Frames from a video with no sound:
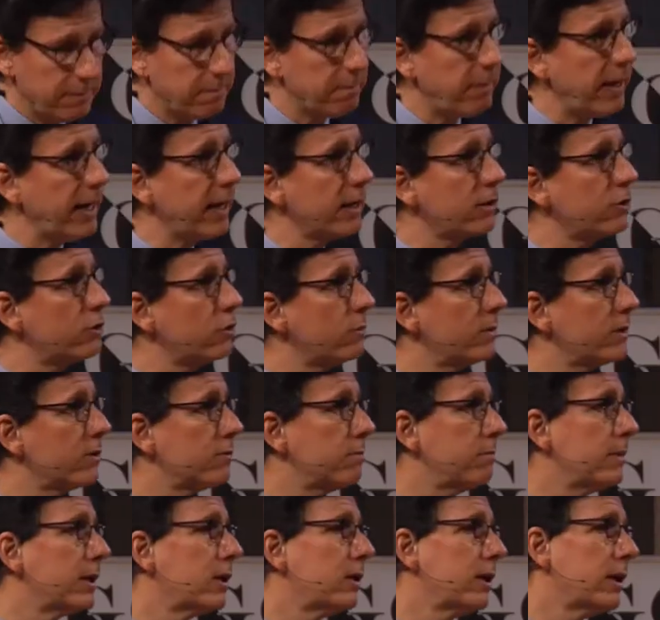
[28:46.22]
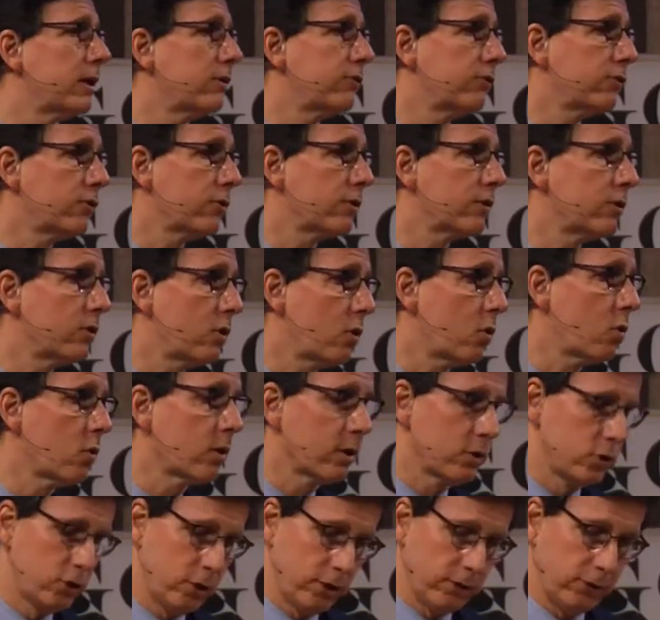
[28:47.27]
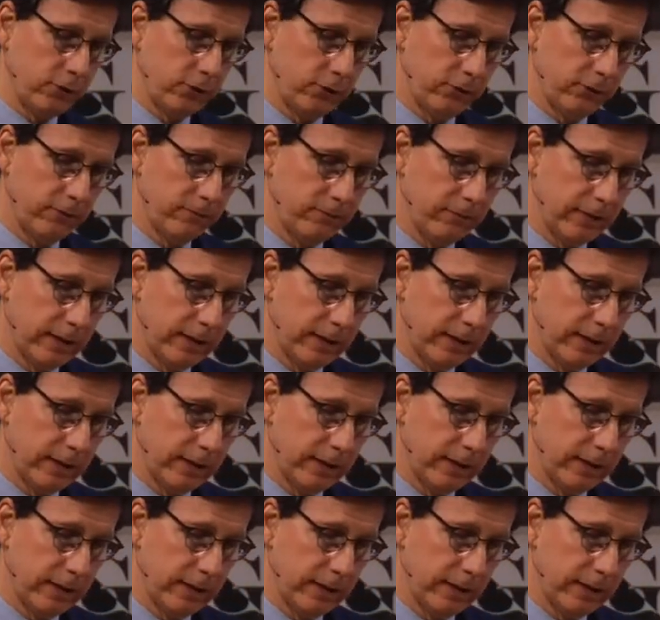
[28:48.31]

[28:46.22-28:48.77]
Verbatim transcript: back to his Middle Eastern origins,